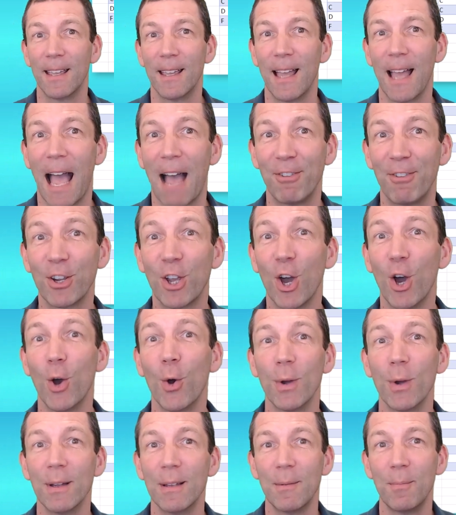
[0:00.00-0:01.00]
Have a
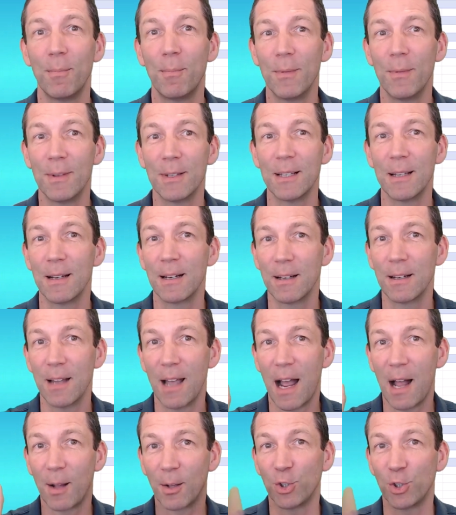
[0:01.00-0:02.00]
go.
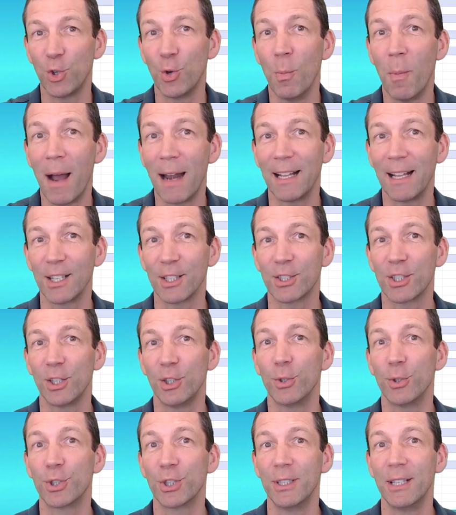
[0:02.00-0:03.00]
I'll do my little
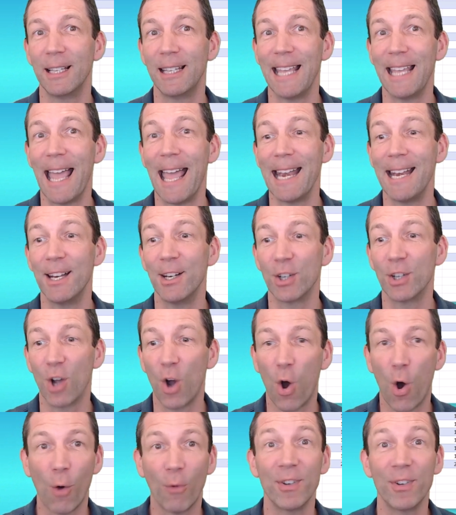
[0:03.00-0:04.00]
solution at the end
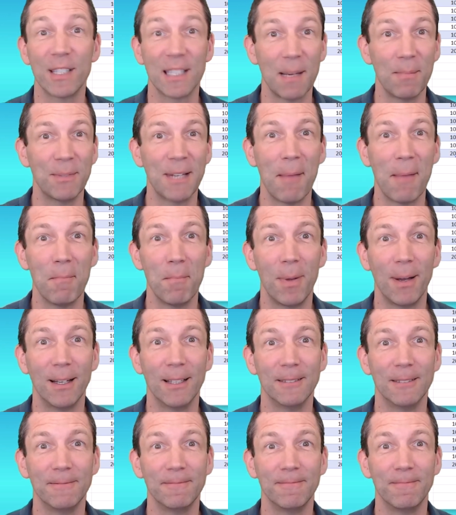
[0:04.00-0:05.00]
of September.
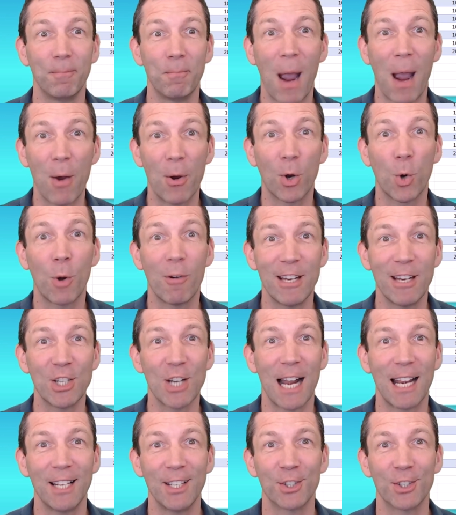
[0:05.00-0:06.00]
Power Query
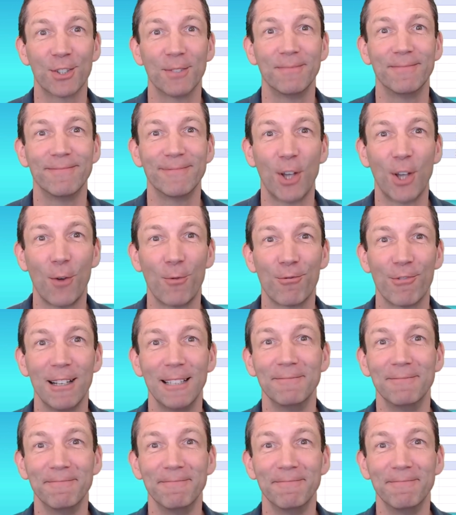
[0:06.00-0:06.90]
Challenge. Go for it.